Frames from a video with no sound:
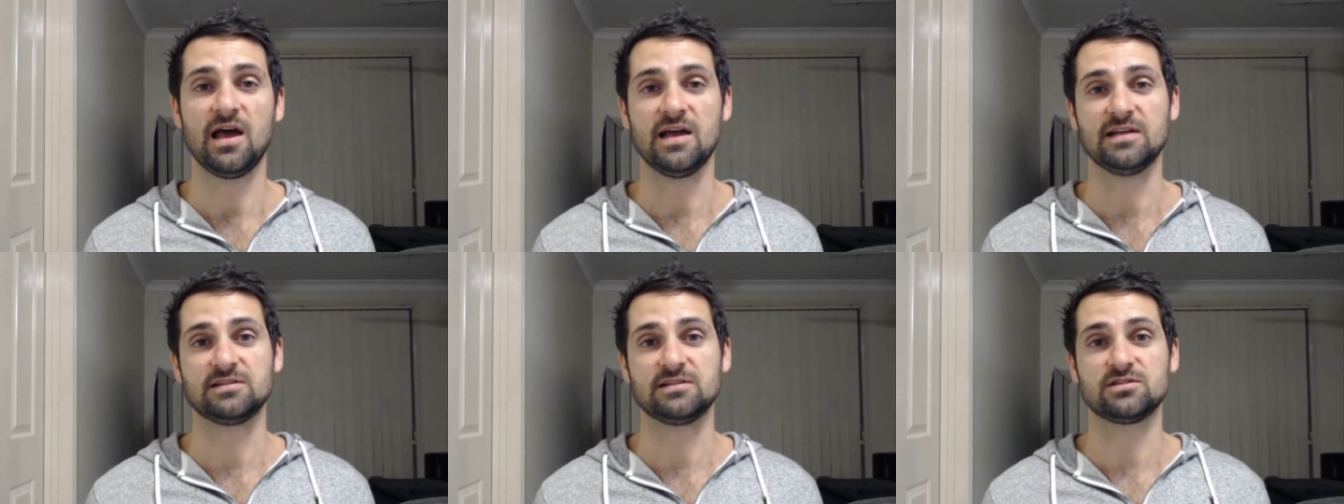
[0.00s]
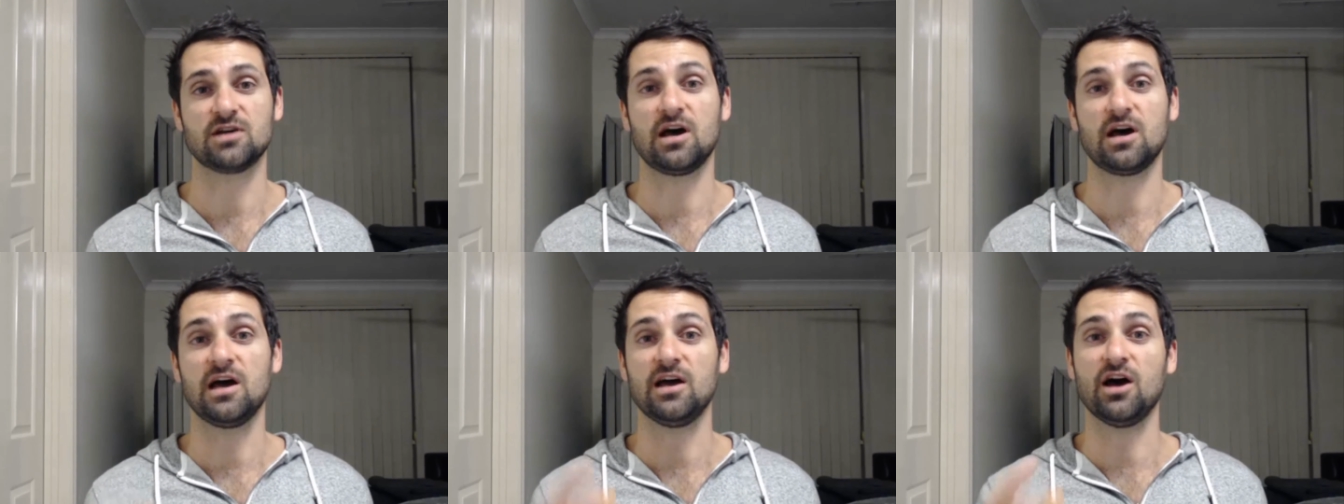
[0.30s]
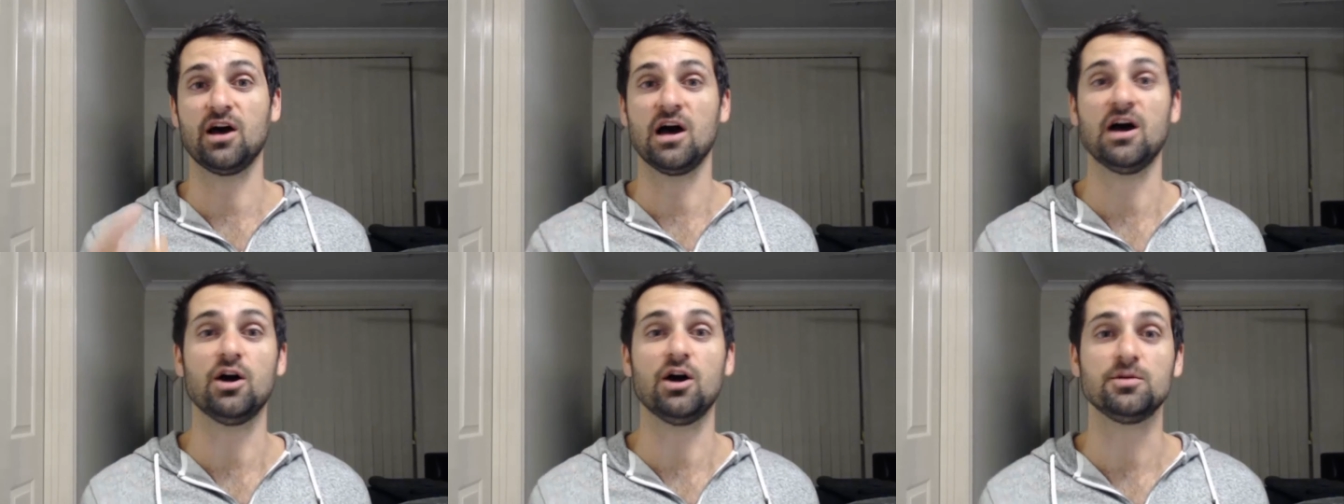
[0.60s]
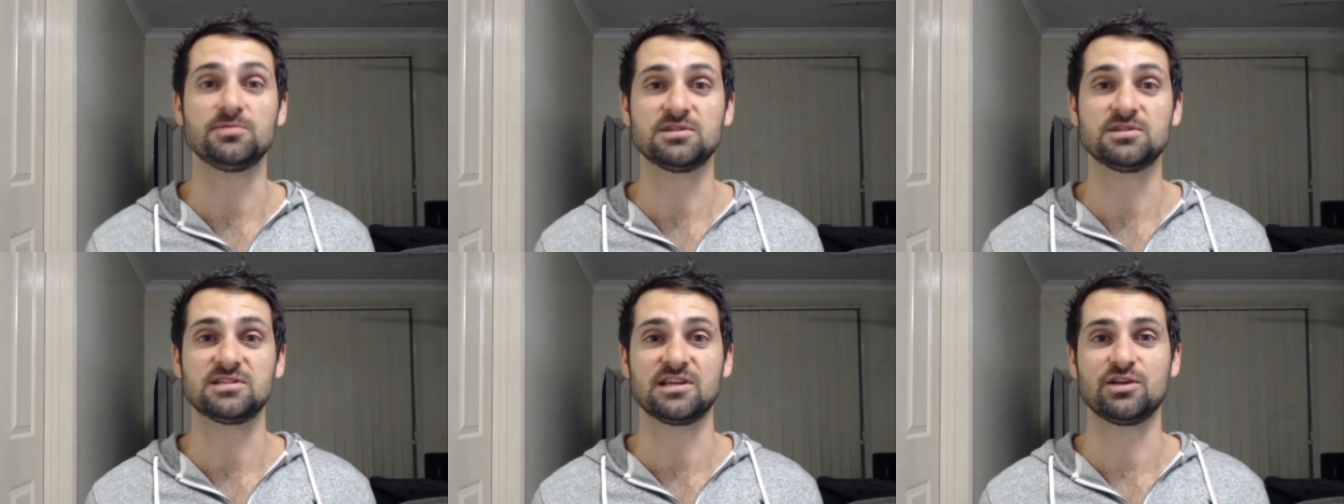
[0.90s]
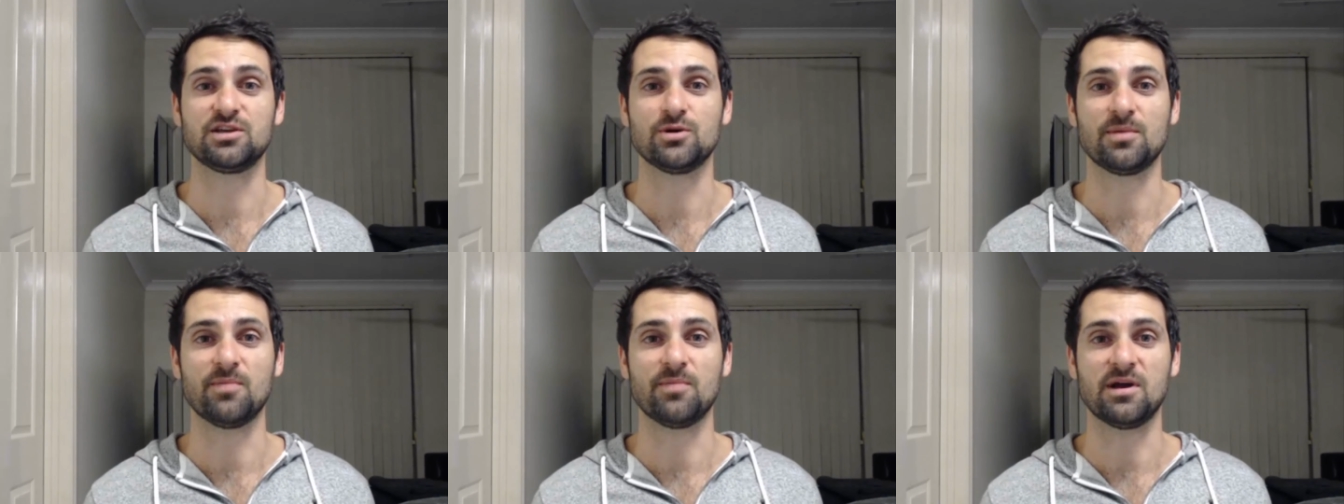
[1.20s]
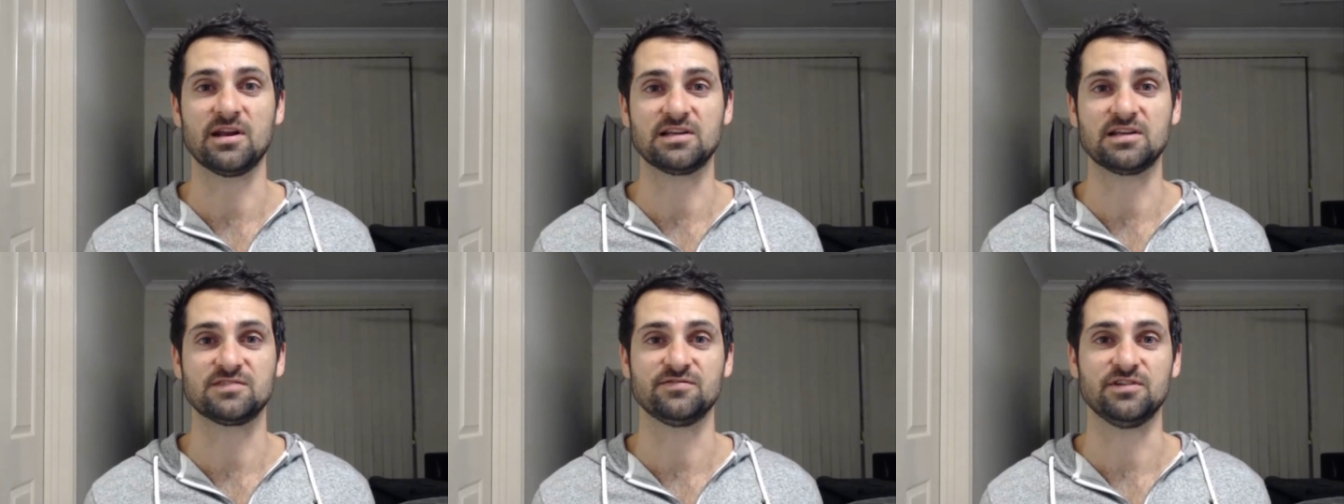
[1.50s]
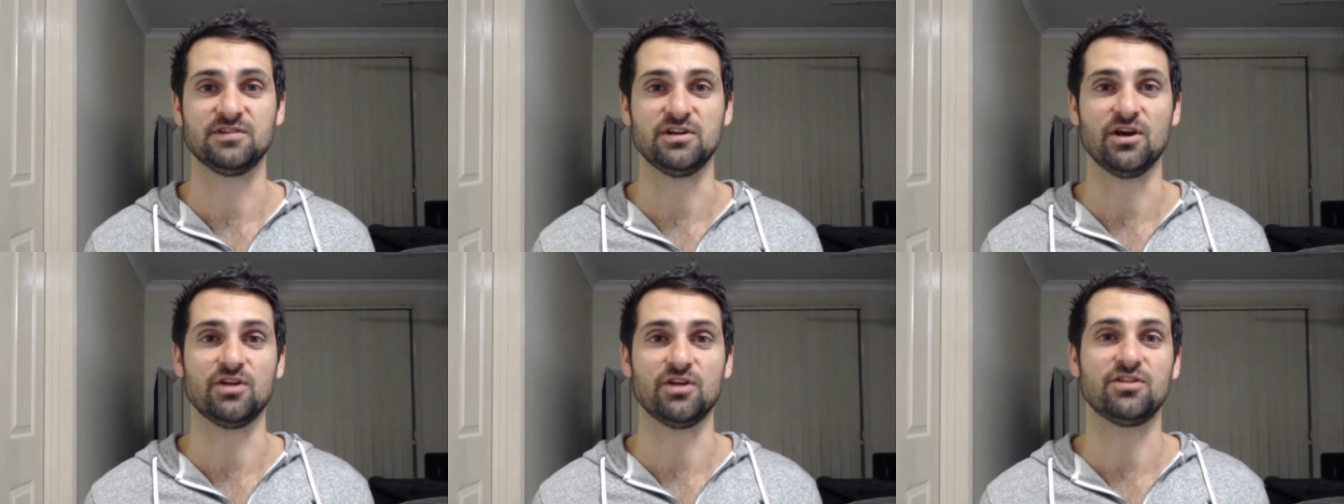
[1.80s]
and I hope to see you in my next
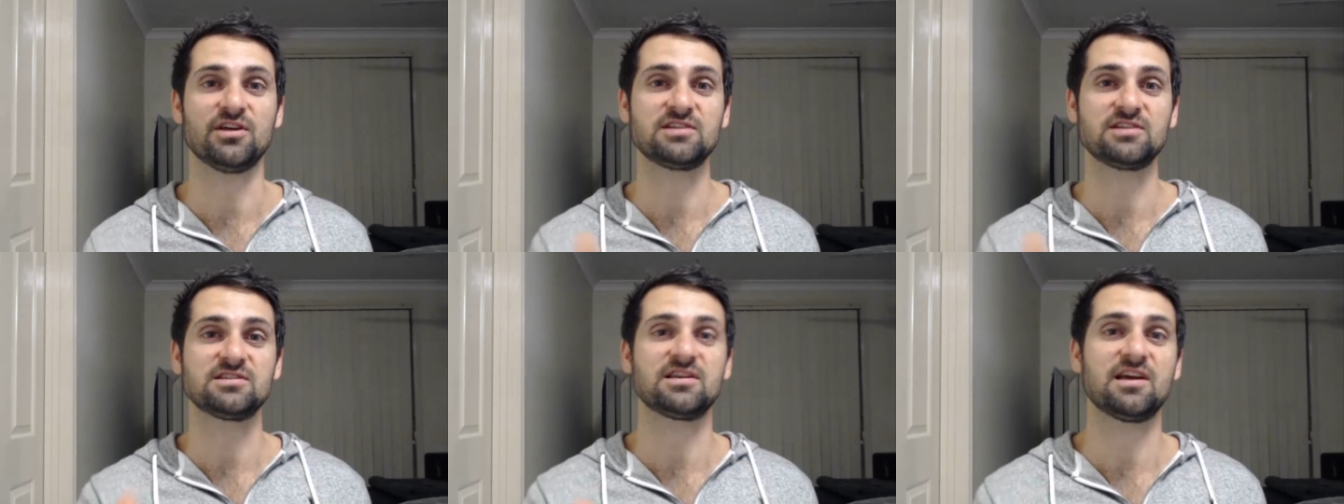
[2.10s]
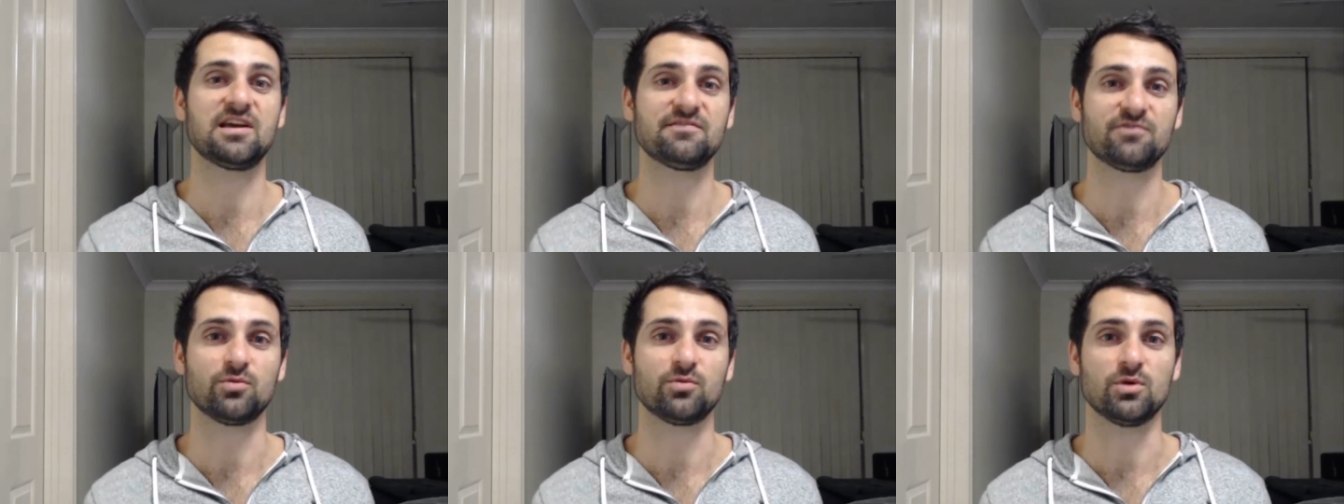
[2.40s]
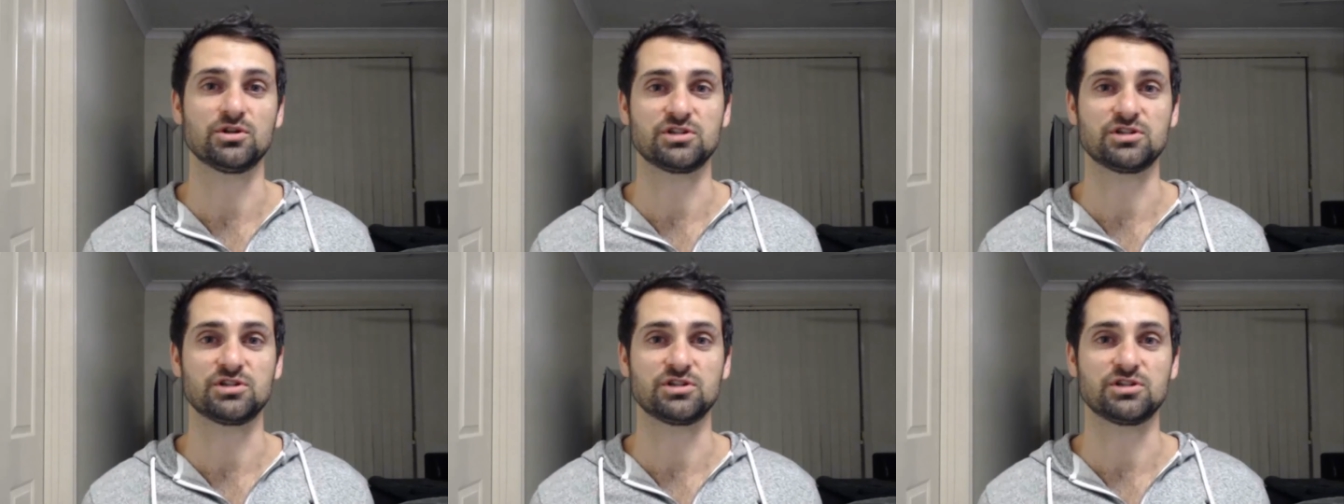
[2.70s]
video. Thanks again for